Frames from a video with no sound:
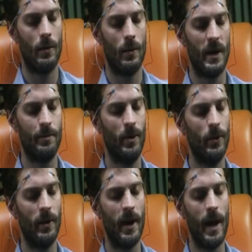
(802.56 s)
and Alan
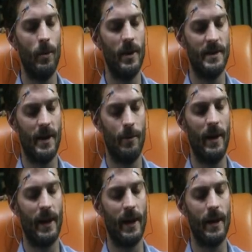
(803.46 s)
replies in the voice
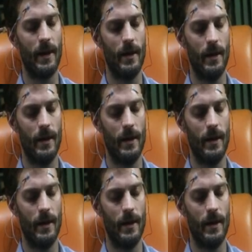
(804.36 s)
of Louis.